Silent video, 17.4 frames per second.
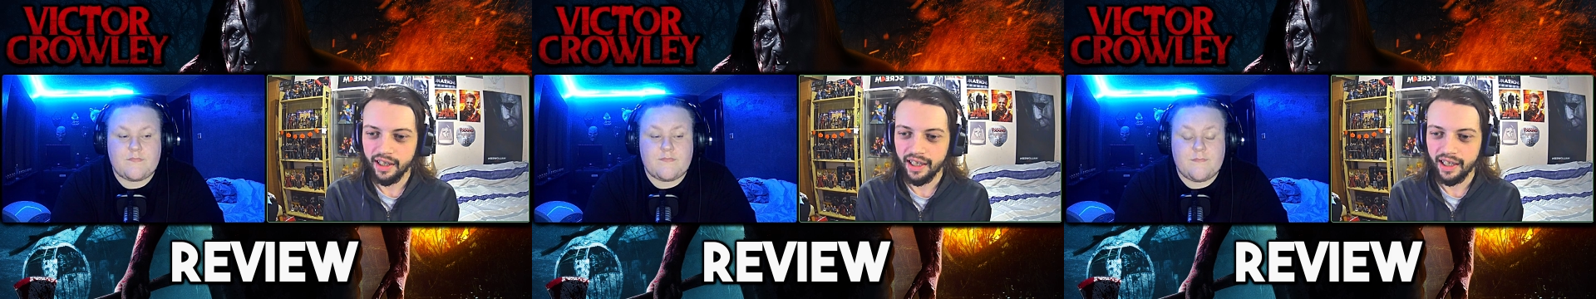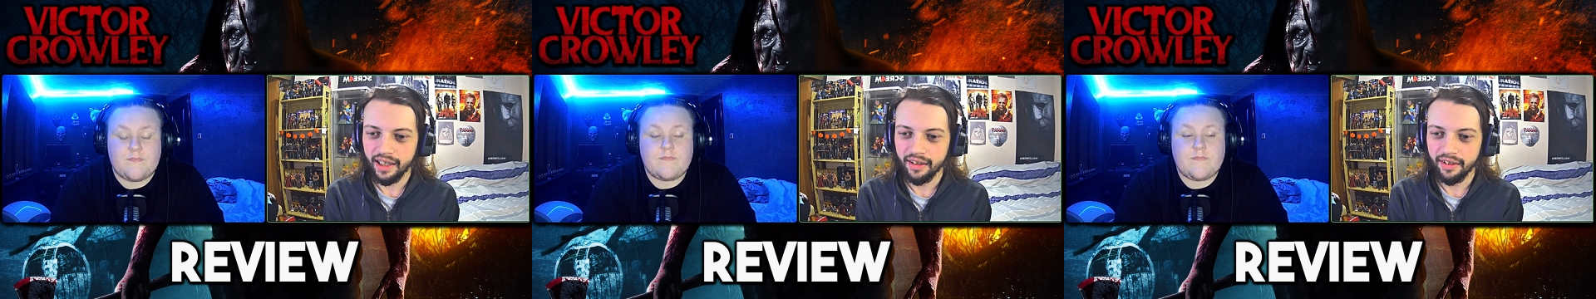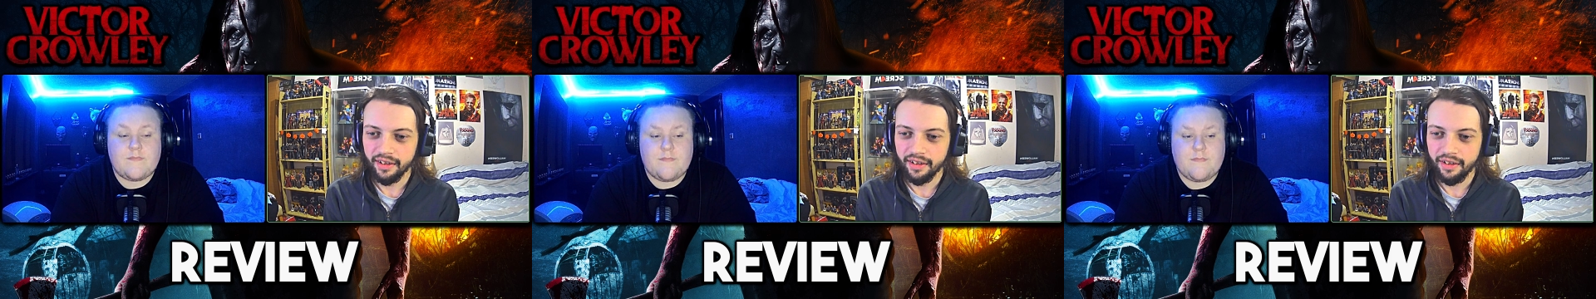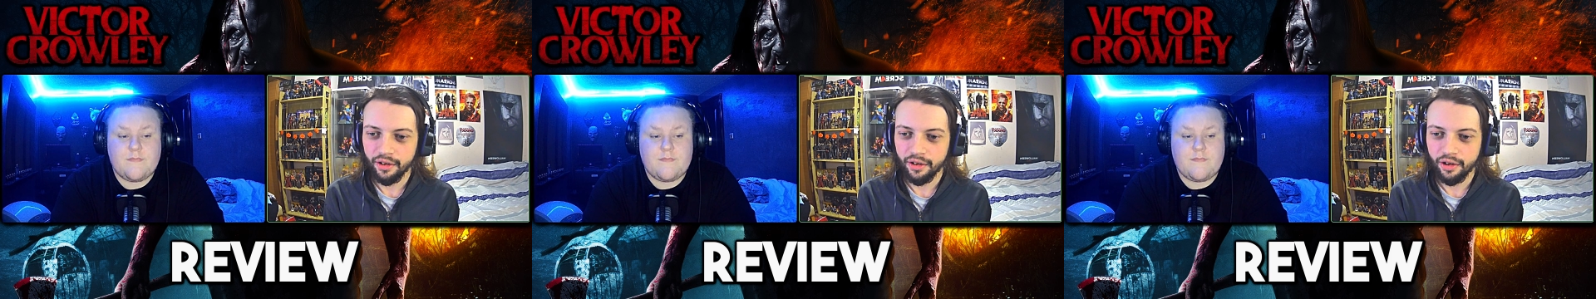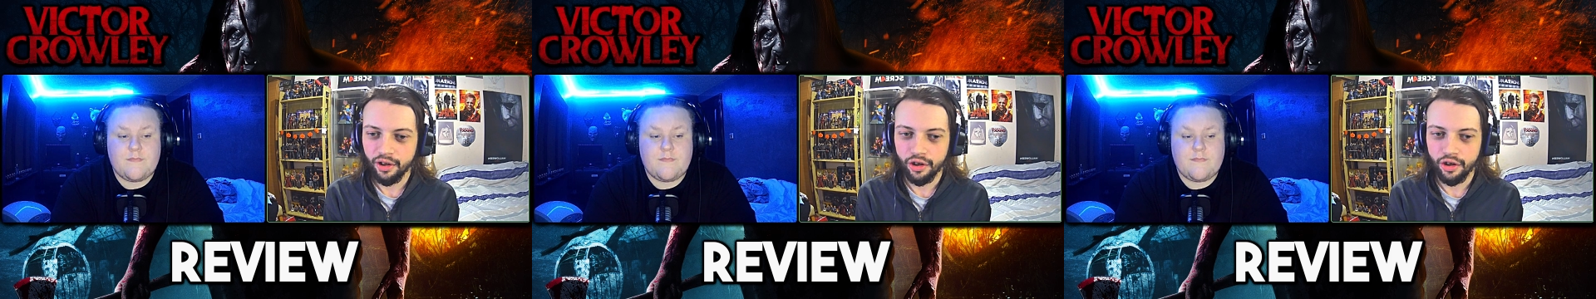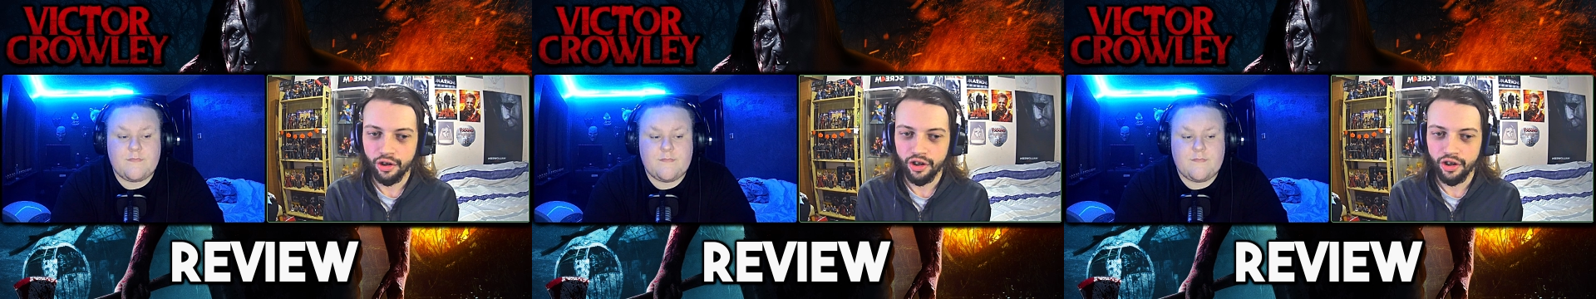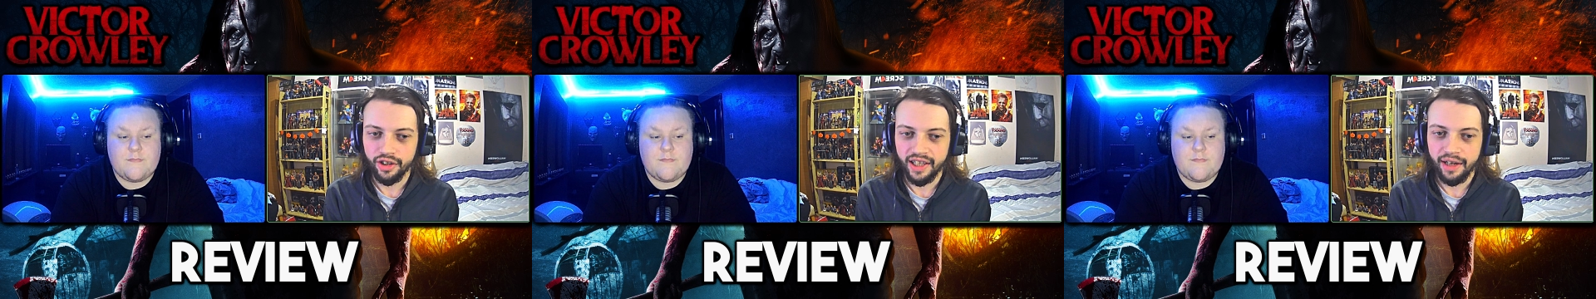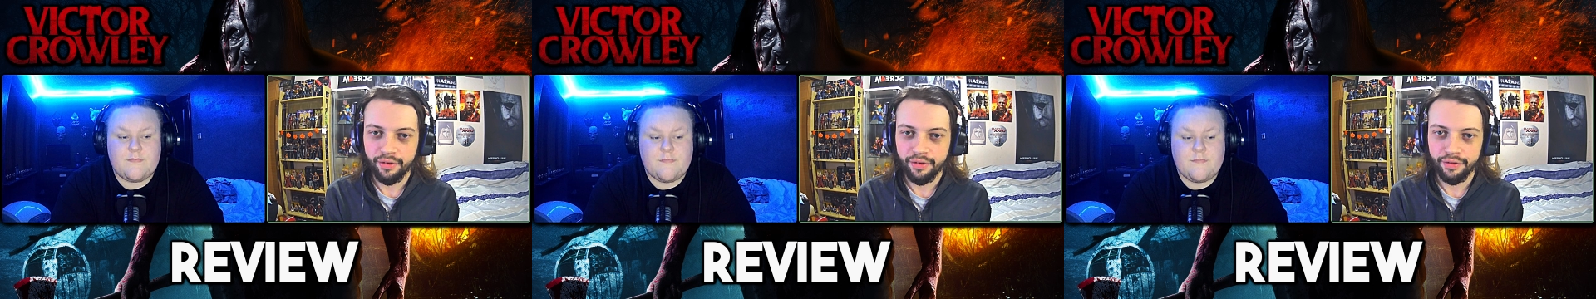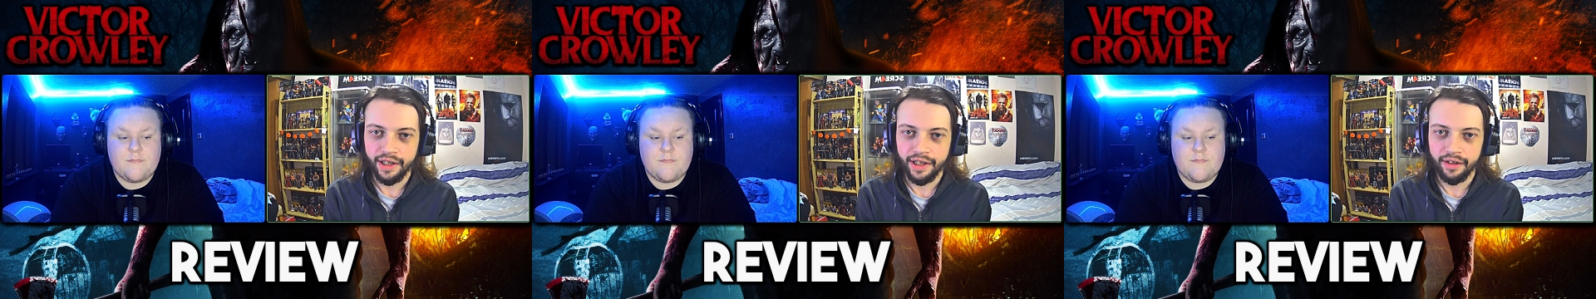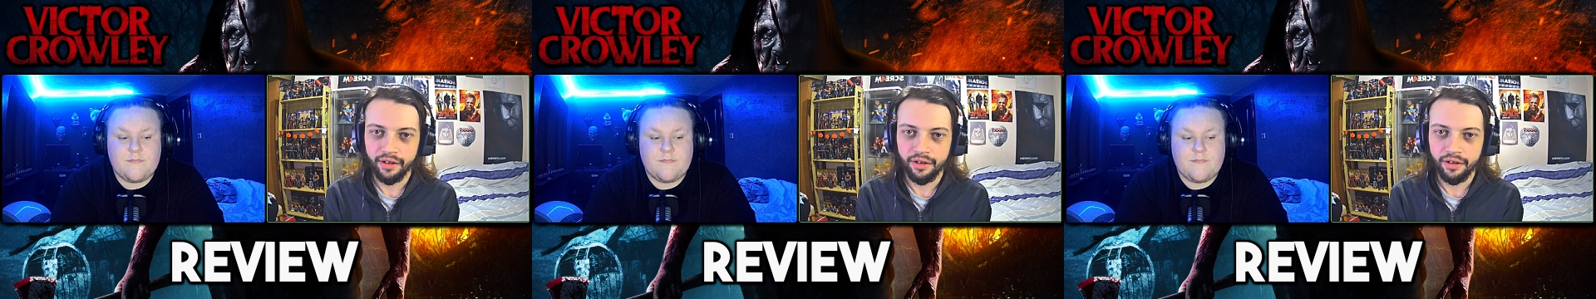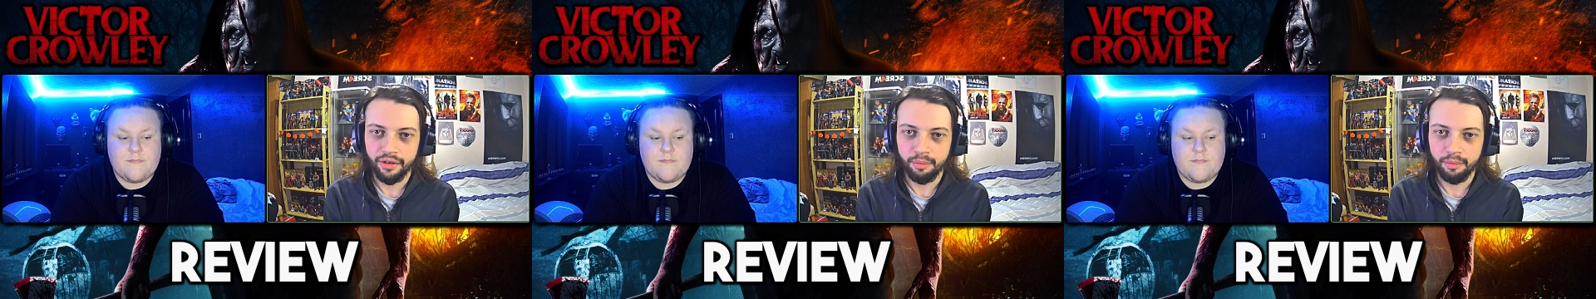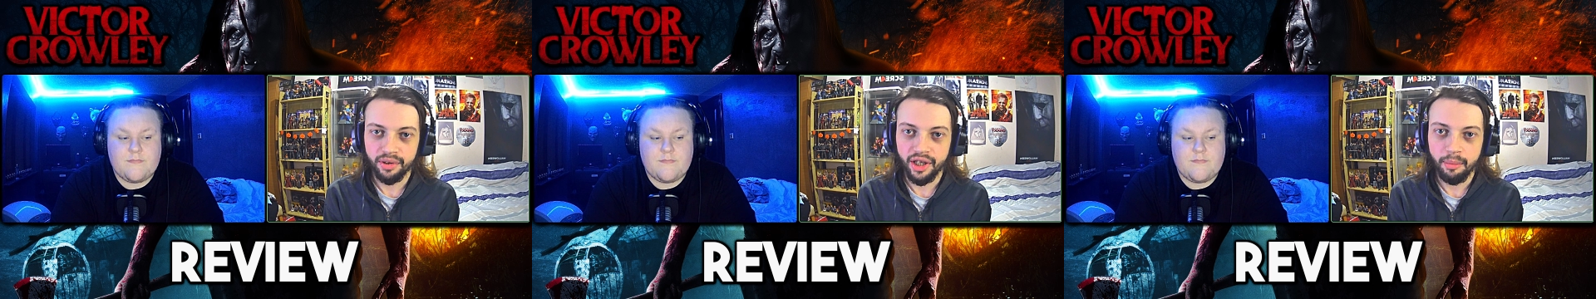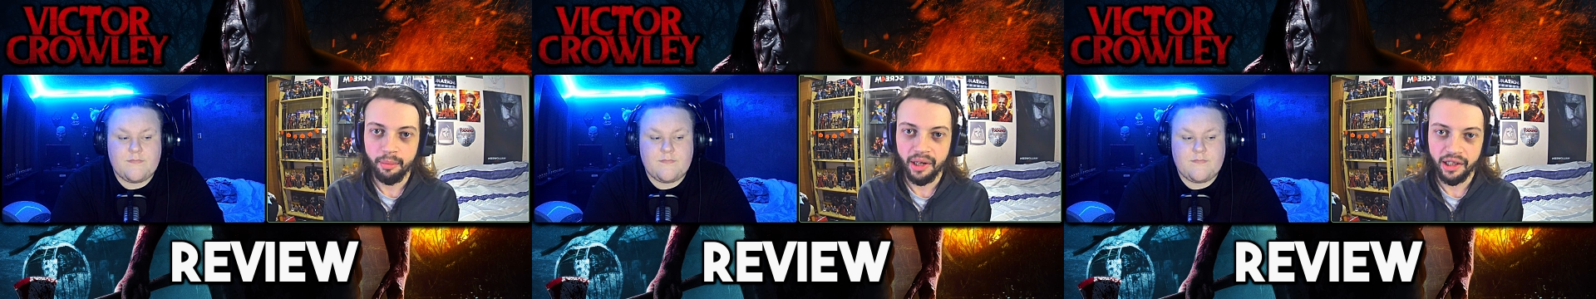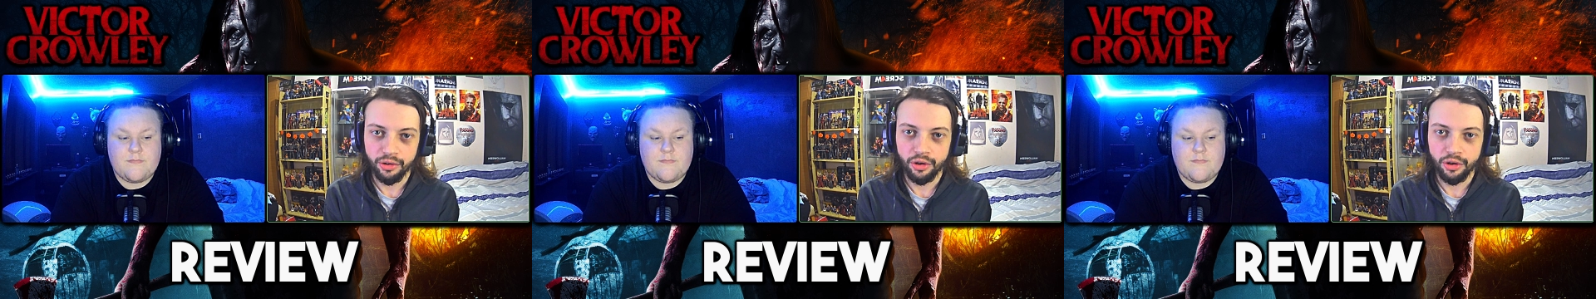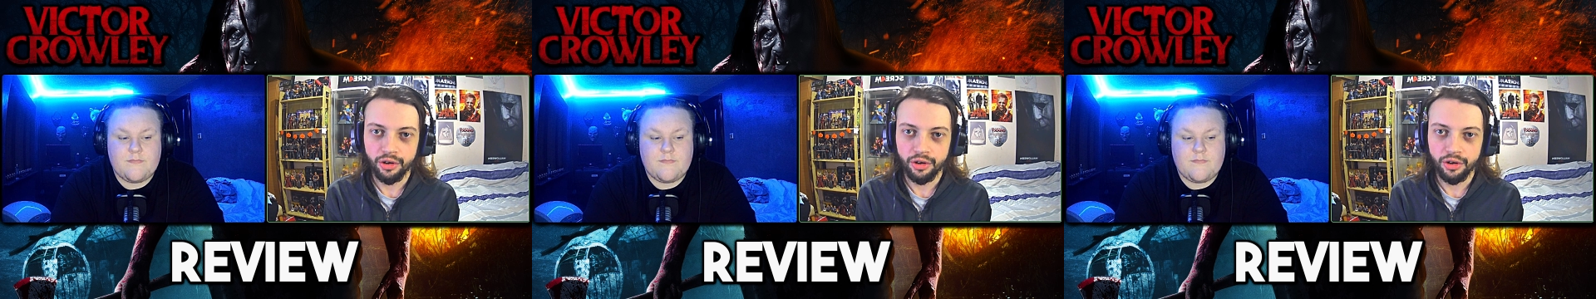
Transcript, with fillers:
Speaker 1: and uh, their friend played by